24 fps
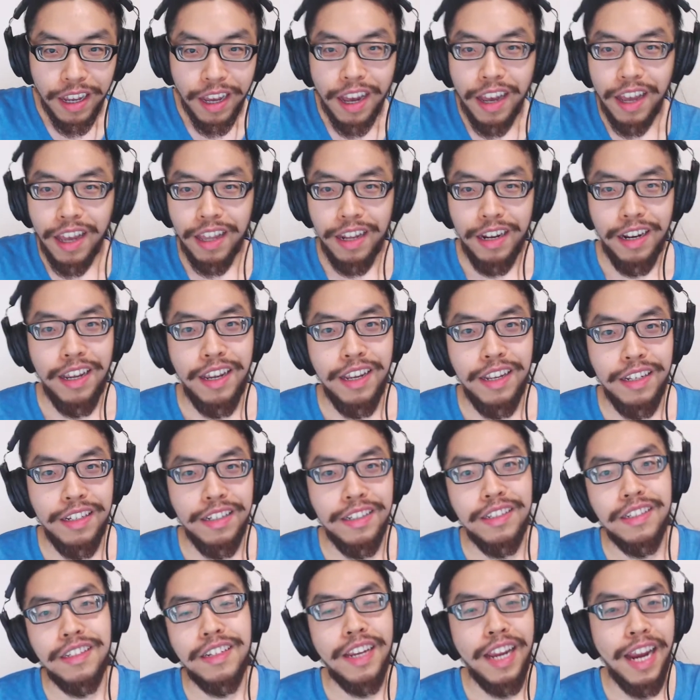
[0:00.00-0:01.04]
and
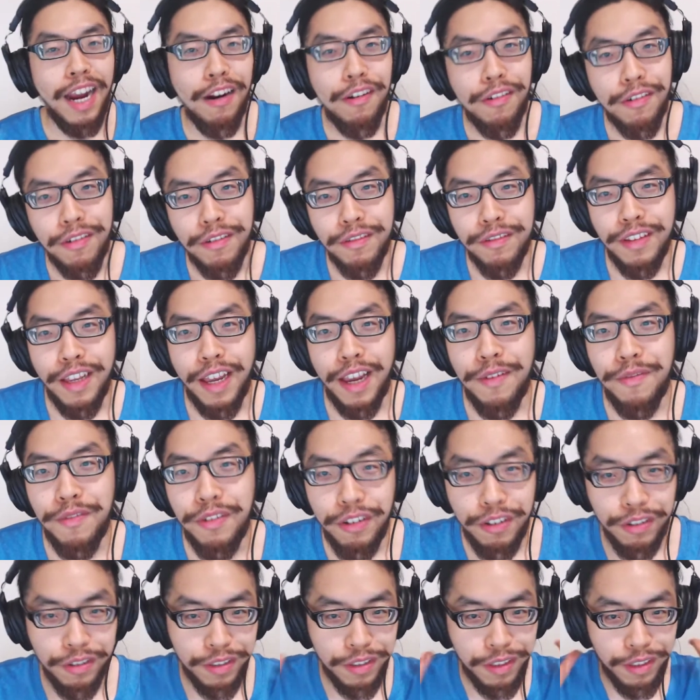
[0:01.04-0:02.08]
then Carol
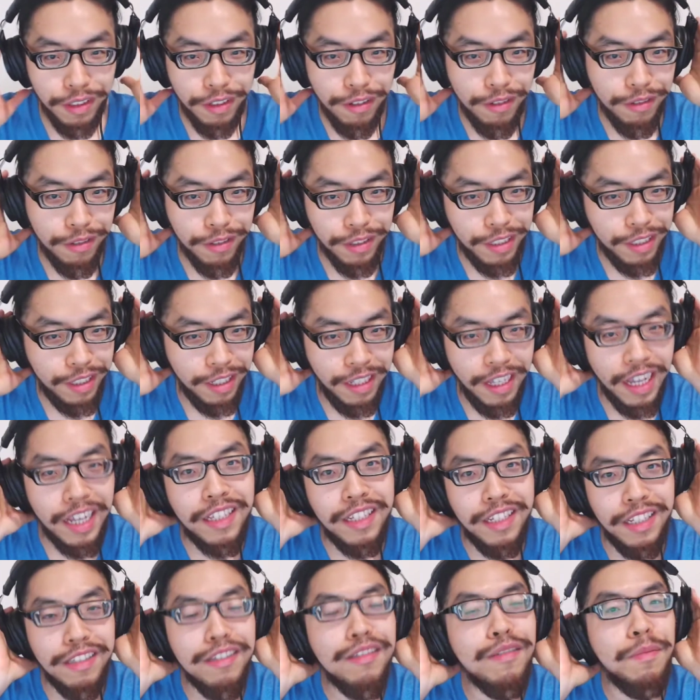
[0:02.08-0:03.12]
Danvers, is
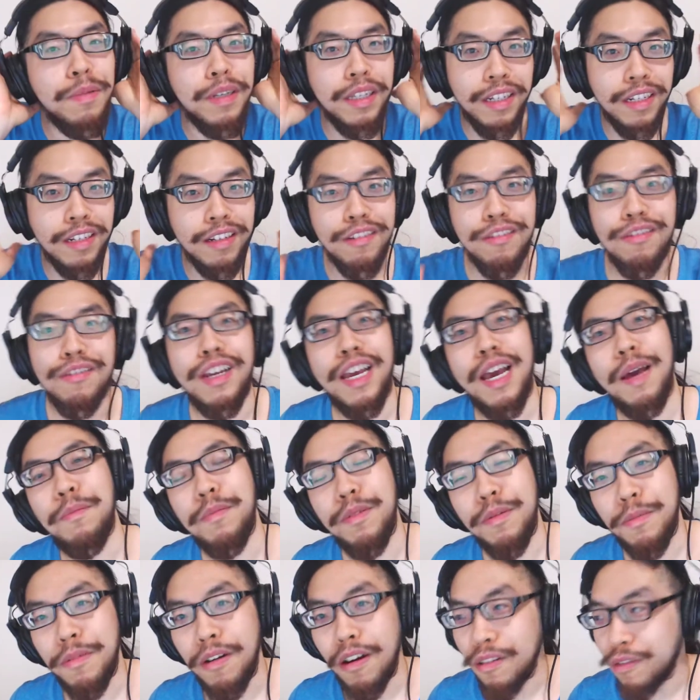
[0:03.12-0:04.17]
selected to be the new
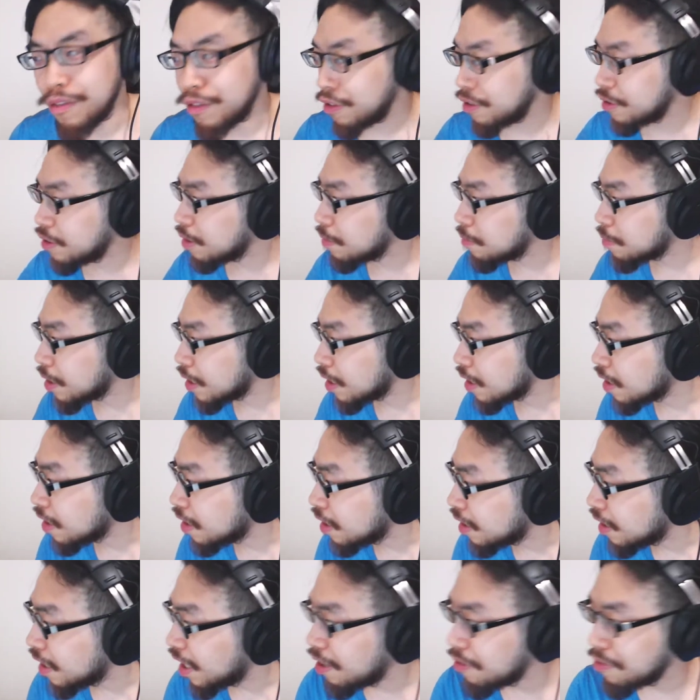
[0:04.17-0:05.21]
Captain Marvel or something,
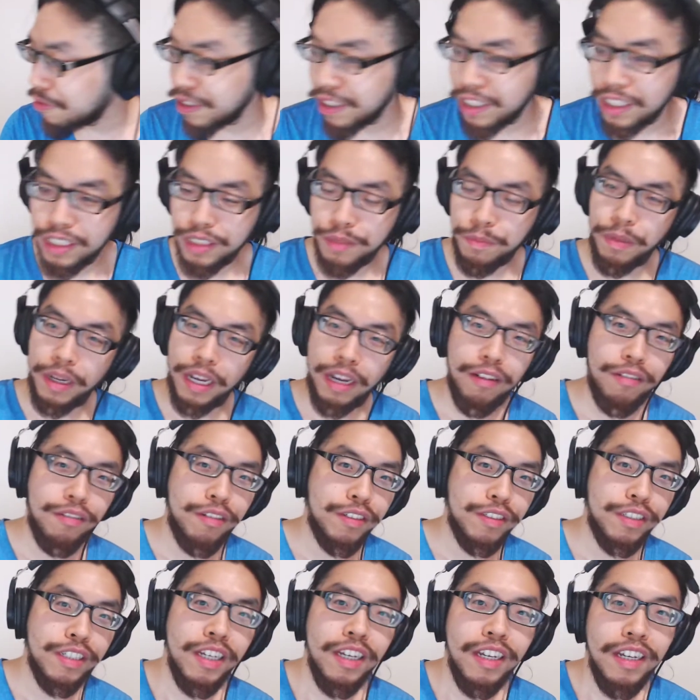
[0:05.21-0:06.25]
inherit his
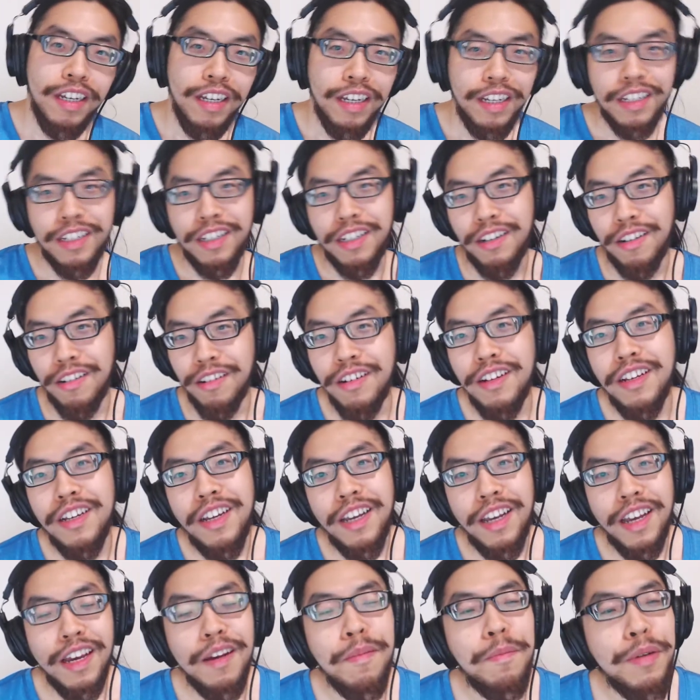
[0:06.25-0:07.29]
powers.
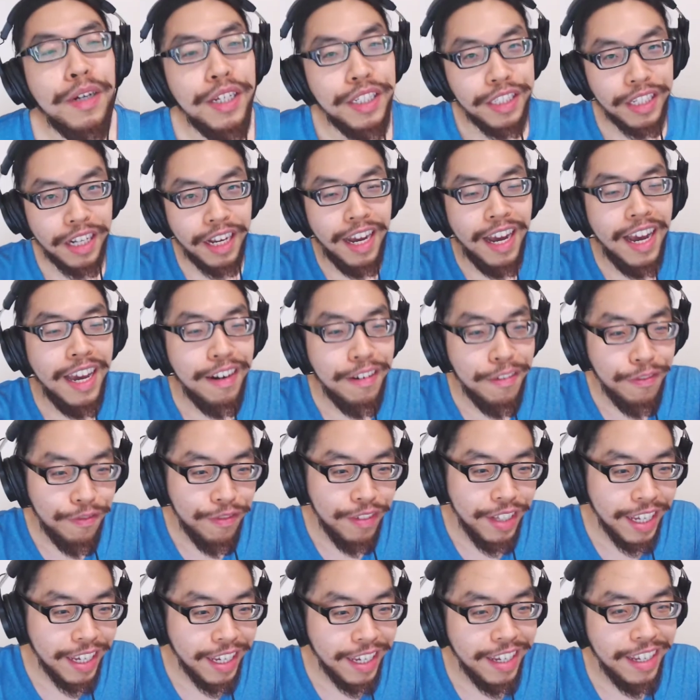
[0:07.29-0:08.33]
But it's kind of
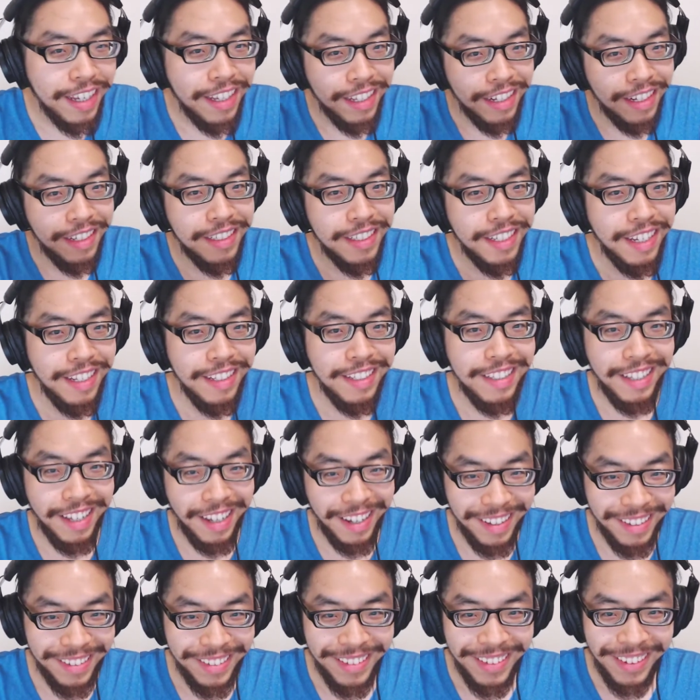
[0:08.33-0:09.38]
like it in the sense
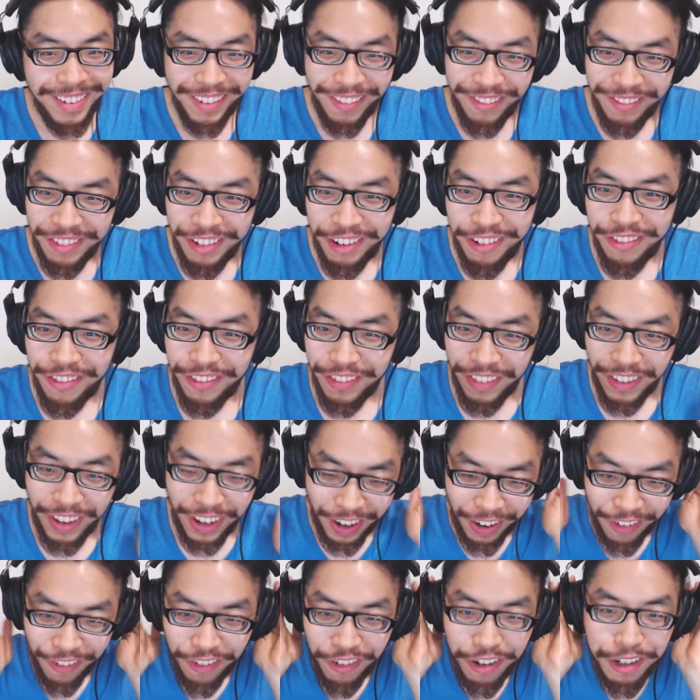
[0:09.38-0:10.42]
that they're both
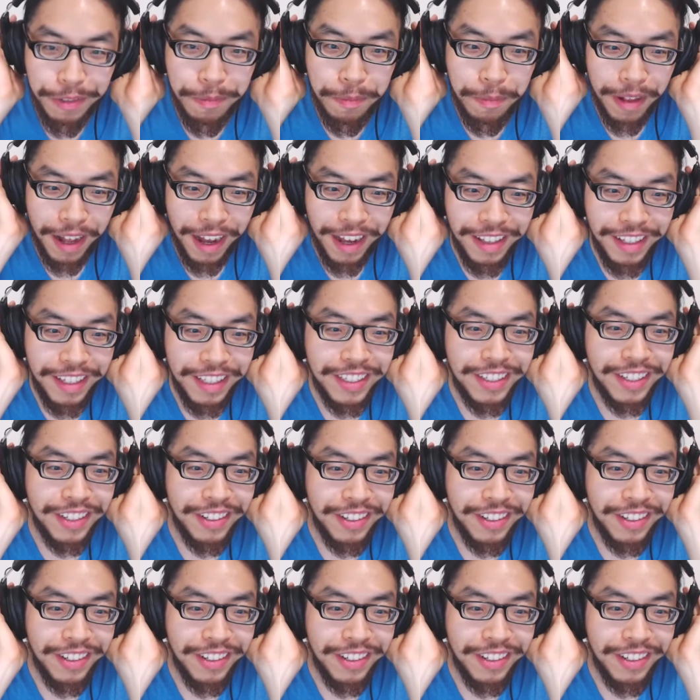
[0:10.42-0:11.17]
Air Force pilots,